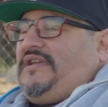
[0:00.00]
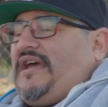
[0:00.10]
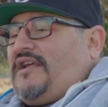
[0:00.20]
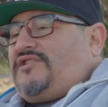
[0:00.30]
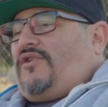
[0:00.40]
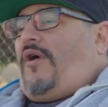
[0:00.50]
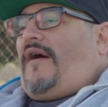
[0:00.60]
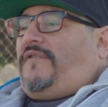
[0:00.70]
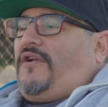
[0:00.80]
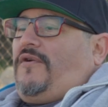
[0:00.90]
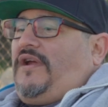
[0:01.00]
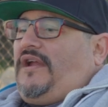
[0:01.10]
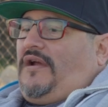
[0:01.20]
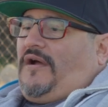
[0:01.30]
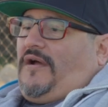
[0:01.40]
Yeah, so Off the
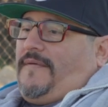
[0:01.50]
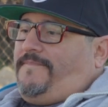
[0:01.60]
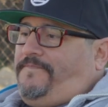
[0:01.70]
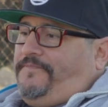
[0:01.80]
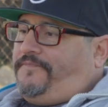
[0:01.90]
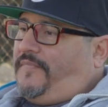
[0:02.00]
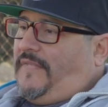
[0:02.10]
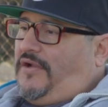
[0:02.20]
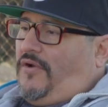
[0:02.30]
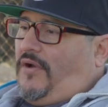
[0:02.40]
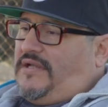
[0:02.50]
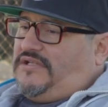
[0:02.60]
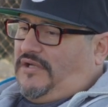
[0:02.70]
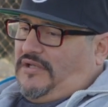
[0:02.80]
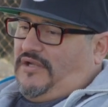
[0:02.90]
Grid, you know, I
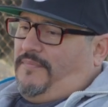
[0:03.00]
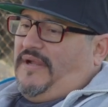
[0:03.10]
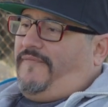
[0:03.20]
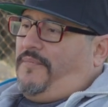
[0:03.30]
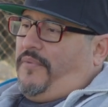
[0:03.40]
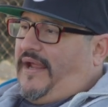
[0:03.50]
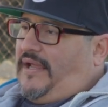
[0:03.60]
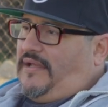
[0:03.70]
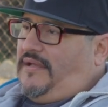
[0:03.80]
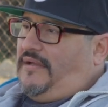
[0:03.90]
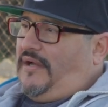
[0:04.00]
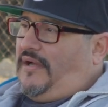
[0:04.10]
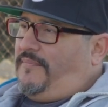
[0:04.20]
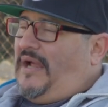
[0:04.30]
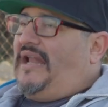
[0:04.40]
took a little bit of a break.
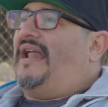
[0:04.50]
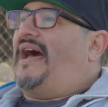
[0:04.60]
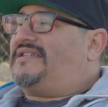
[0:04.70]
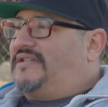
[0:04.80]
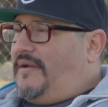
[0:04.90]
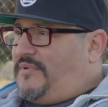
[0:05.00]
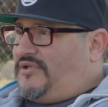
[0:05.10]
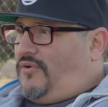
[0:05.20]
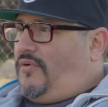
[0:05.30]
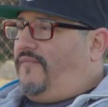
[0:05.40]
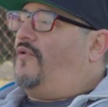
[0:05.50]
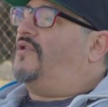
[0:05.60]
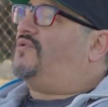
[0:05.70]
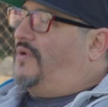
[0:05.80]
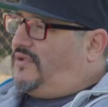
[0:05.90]
My last episode, of
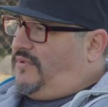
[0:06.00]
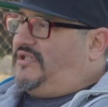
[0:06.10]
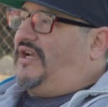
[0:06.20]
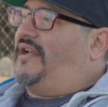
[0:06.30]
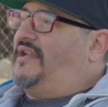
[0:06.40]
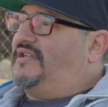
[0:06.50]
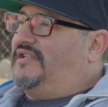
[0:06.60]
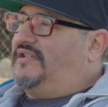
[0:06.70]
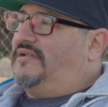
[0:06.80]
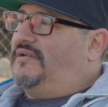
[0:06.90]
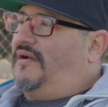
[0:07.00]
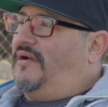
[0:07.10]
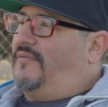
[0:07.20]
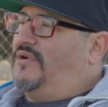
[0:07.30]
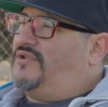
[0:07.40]
course, was with Jack Nixon,
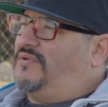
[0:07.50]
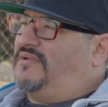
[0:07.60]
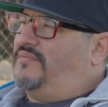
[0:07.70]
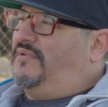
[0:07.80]
which was a